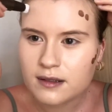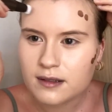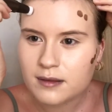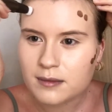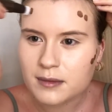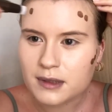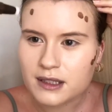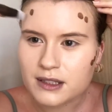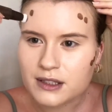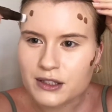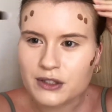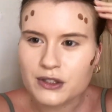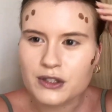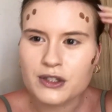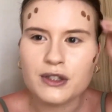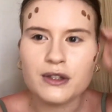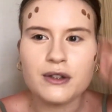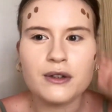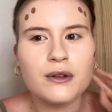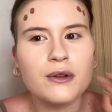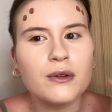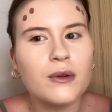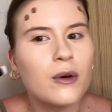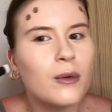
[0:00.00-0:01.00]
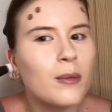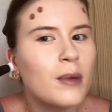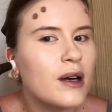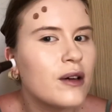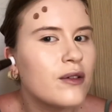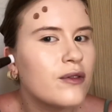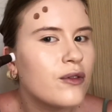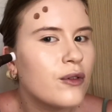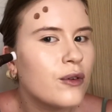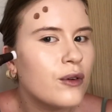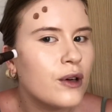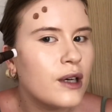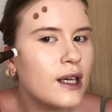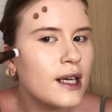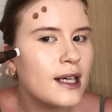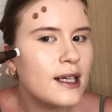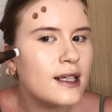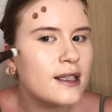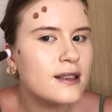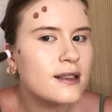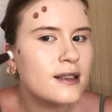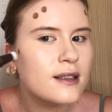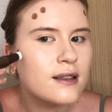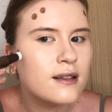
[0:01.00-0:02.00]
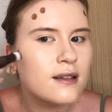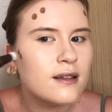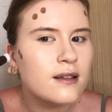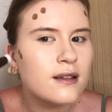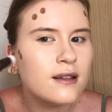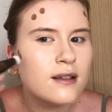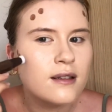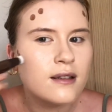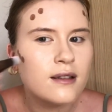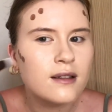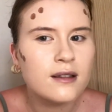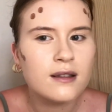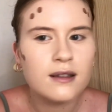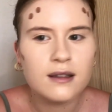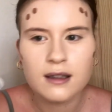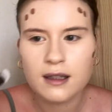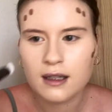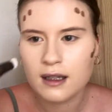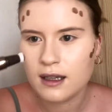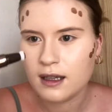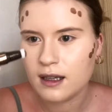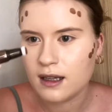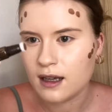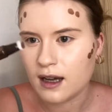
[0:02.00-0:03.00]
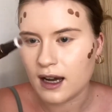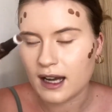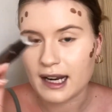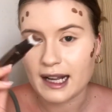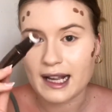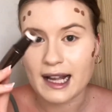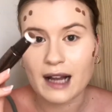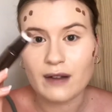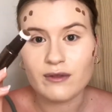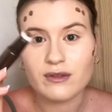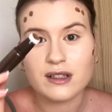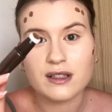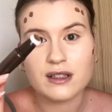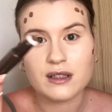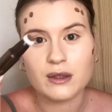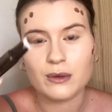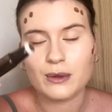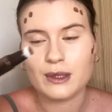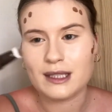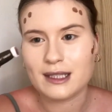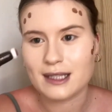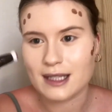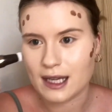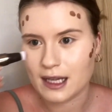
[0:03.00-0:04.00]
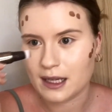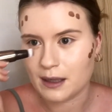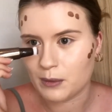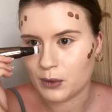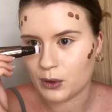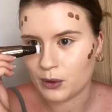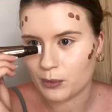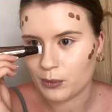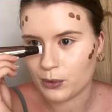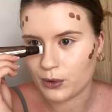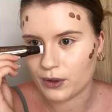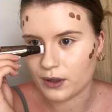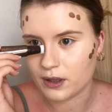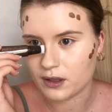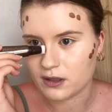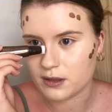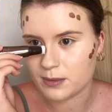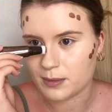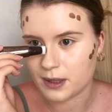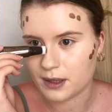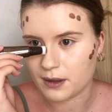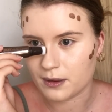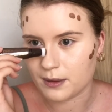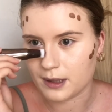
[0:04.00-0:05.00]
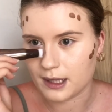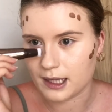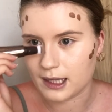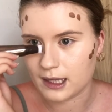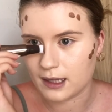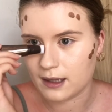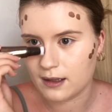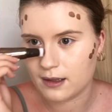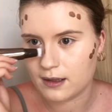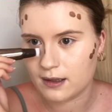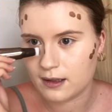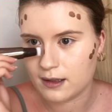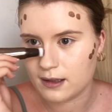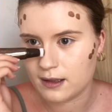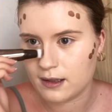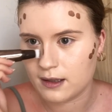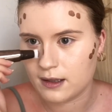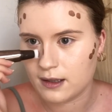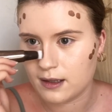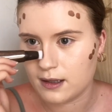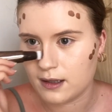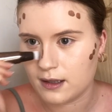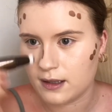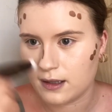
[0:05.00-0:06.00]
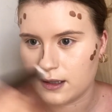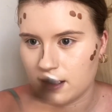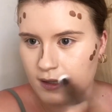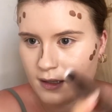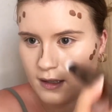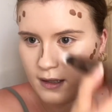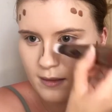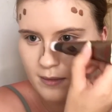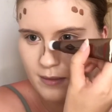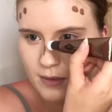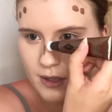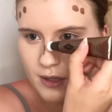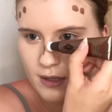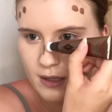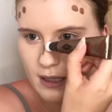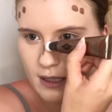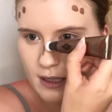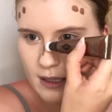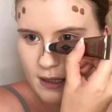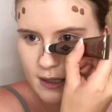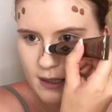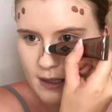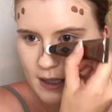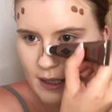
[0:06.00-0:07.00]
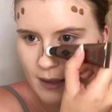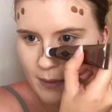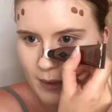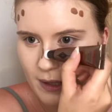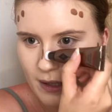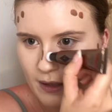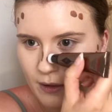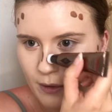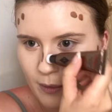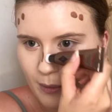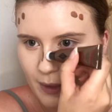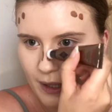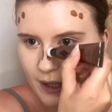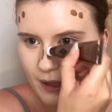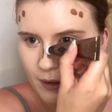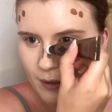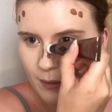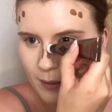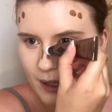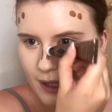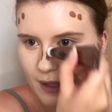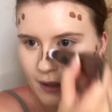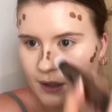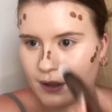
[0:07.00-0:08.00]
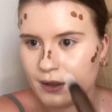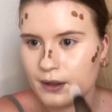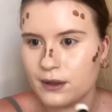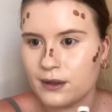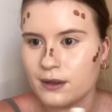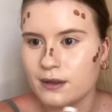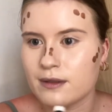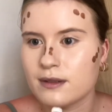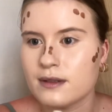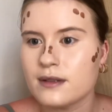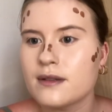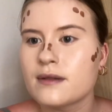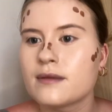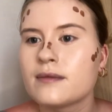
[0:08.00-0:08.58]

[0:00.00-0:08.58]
I'm going to do 2 on my forehead. And I haven't squeezed any more product, by the way. Just going to dab a little bit on my nose,